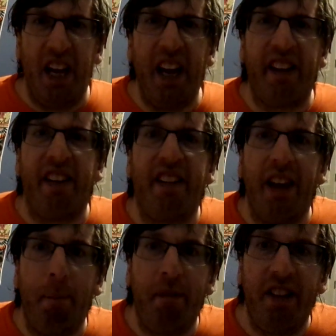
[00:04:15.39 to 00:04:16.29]

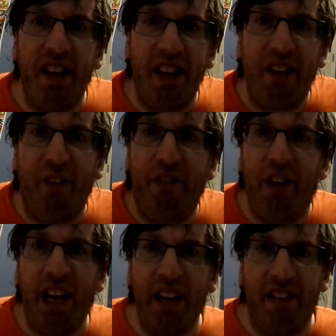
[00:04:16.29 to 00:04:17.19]
Accept the
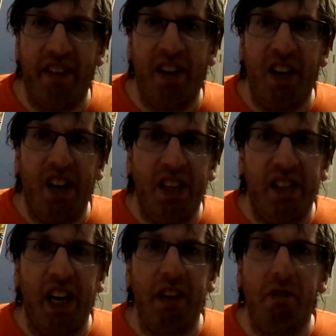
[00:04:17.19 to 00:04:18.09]
fate
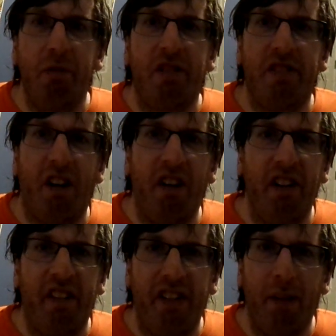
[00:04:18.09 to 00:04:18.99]
that you
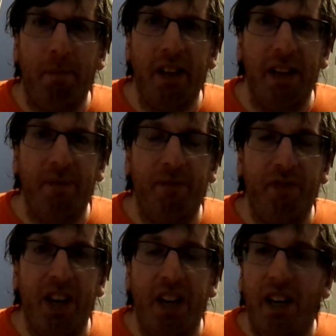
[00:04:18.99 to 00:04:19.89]
started something
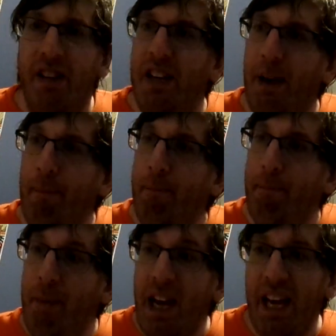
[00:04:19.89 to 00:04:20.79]
that
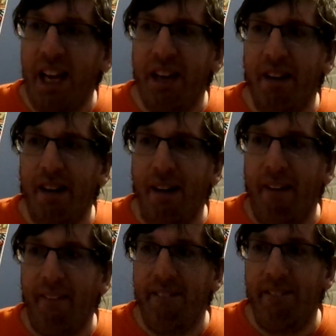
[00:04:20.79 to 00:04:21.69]
may
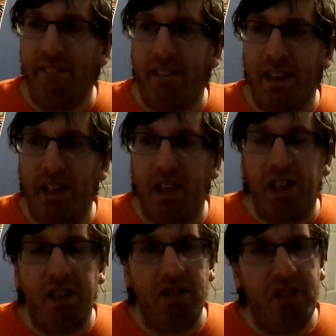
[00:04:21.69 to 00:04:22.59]

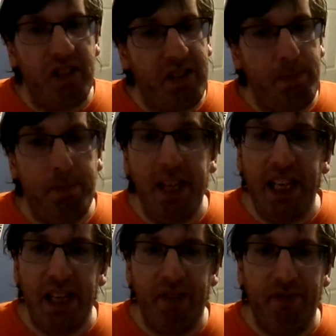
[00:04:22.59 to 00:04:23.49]
just
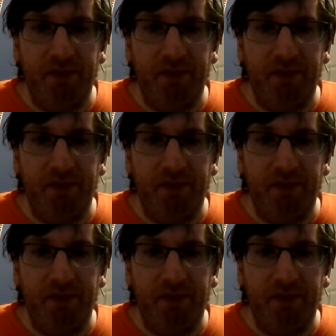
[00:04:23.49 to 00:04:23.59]
be